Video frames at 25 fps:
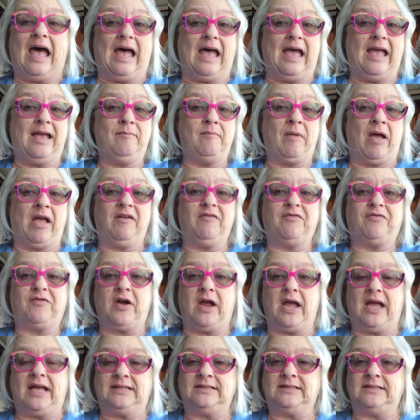Hi, my
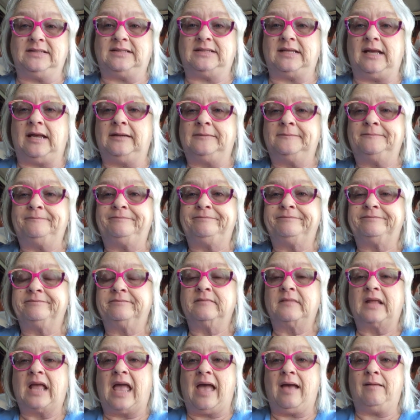friends.
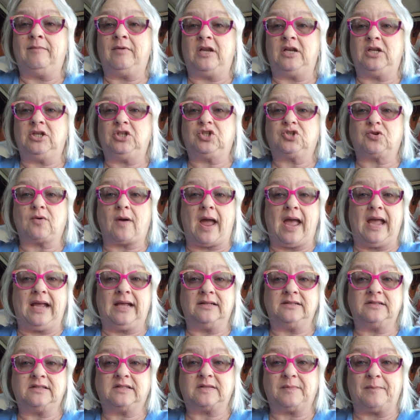I'm going to try
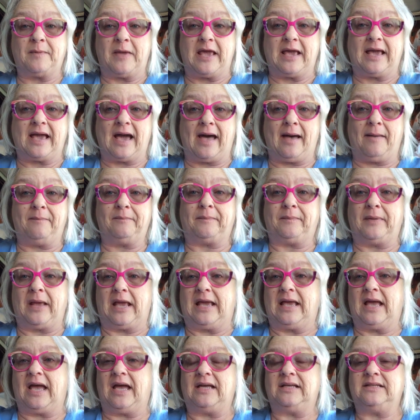and speak up
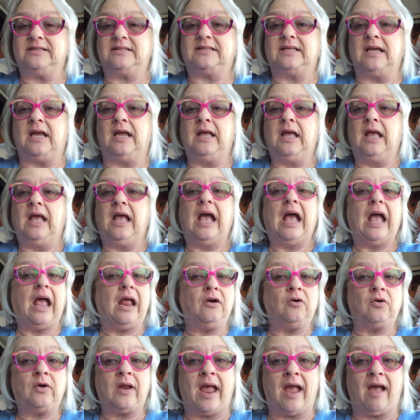because
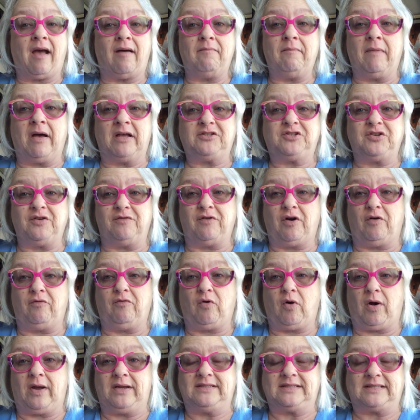I don't have much of a
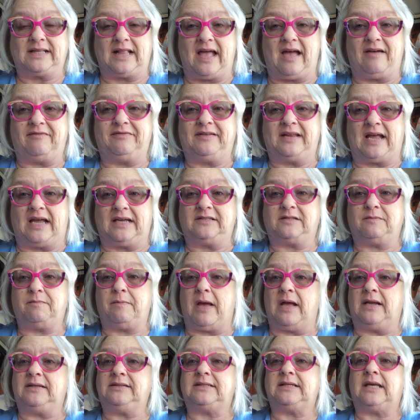voice left. I
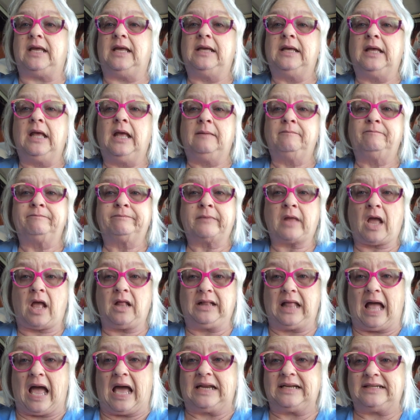spent
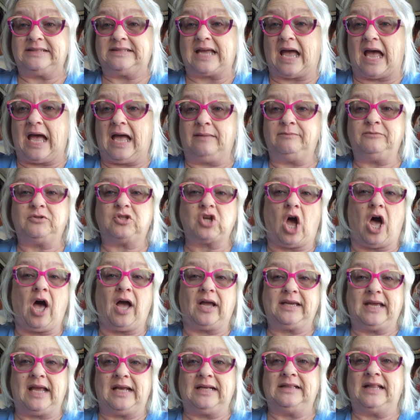a lot of time
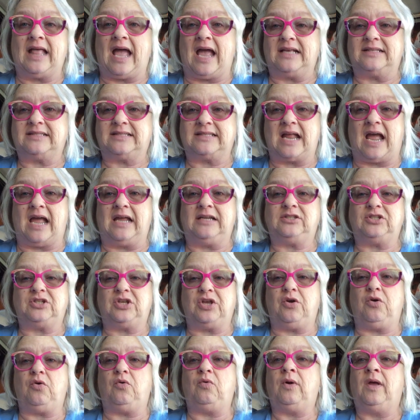talking last night
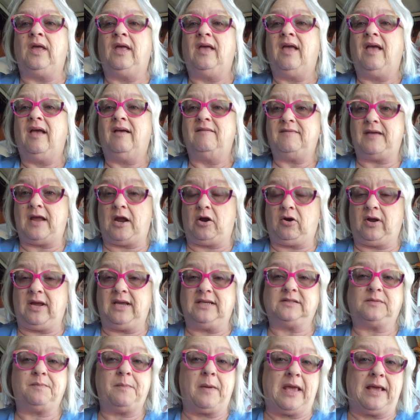to
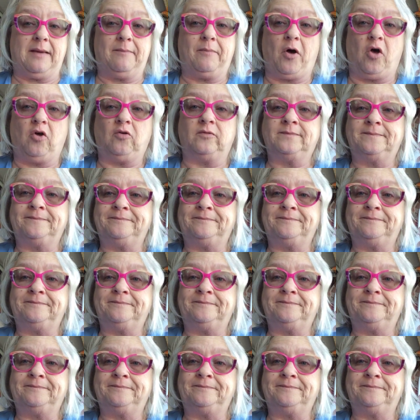various people.